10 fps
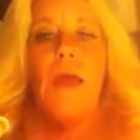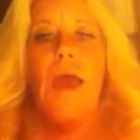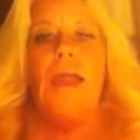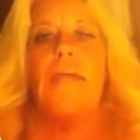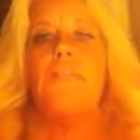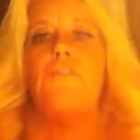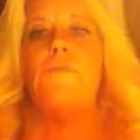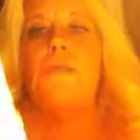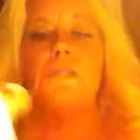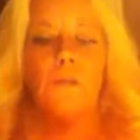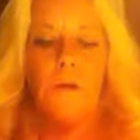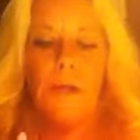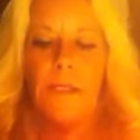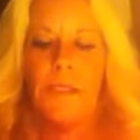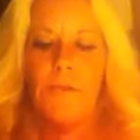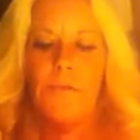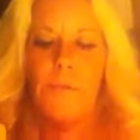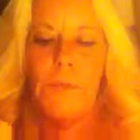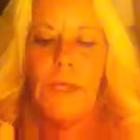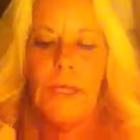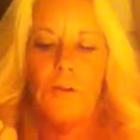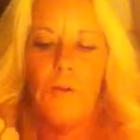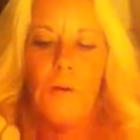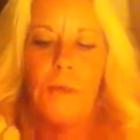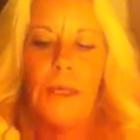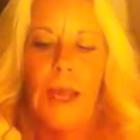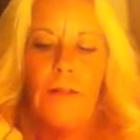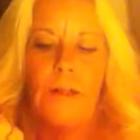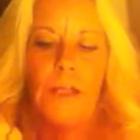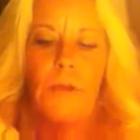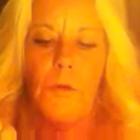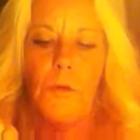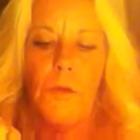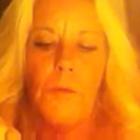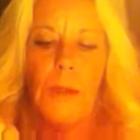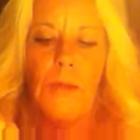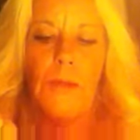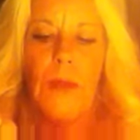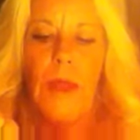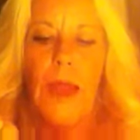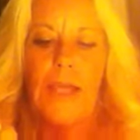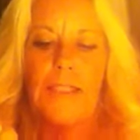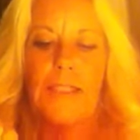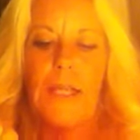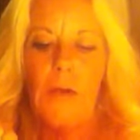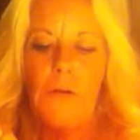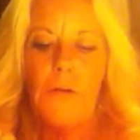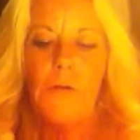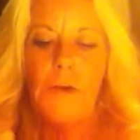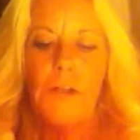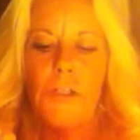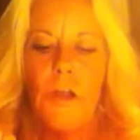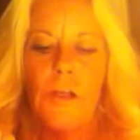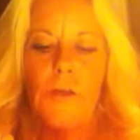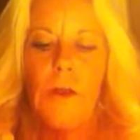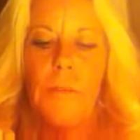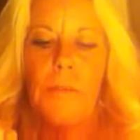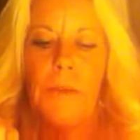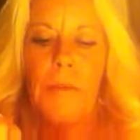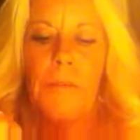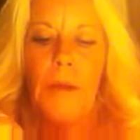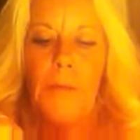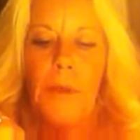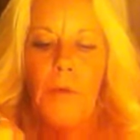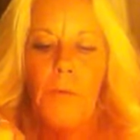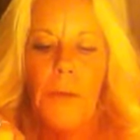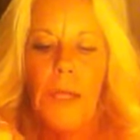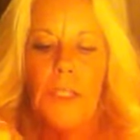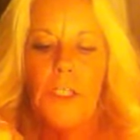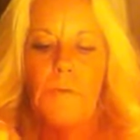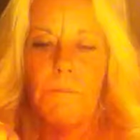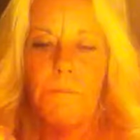I asked you weeks ago to unsub for me, ignore me, act like you don't know me. I said, now you're over here talking crap about me on my own page